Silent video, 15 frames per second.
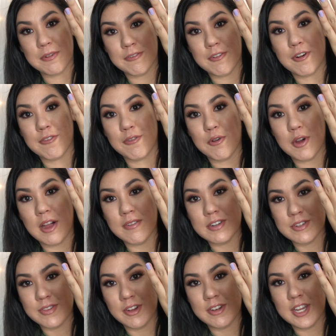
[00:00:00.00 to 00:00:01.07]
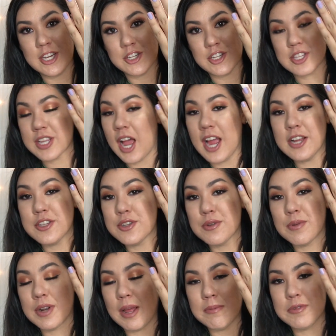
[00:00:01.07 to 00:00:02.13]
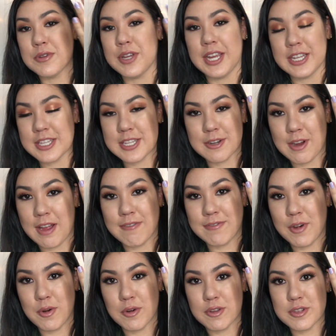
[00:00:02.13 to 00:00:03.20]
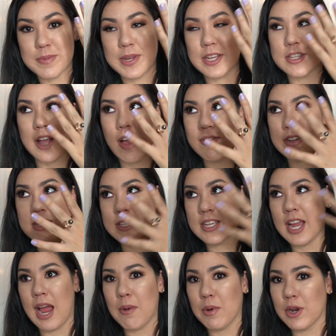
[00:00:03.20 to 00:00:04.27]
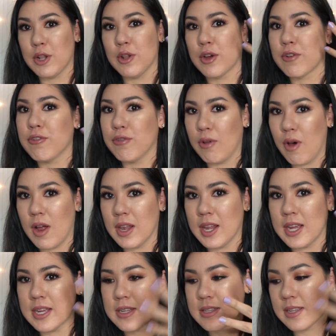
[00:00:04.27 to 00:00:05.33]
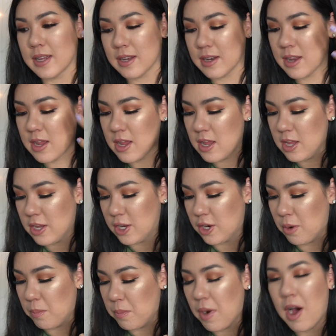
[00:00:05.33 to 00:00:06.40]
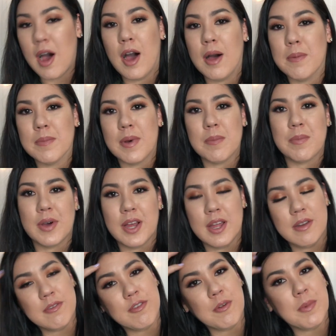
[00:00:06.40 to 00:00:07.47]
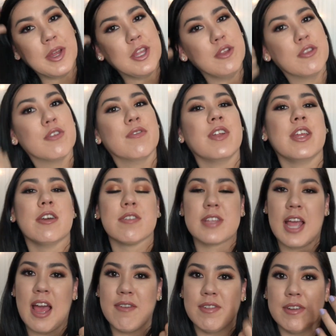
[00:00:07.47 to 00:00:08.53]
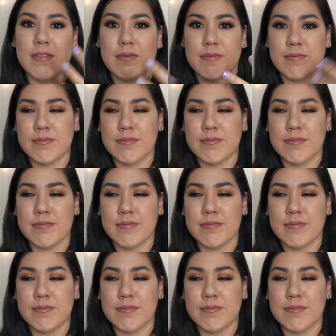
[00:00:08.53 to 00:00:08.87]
prefer full coverage foundations. I do when I'm doing Instagram photos, because obviously I want to look flawless and, you know, bomb. But for my YouTube videos, I haven't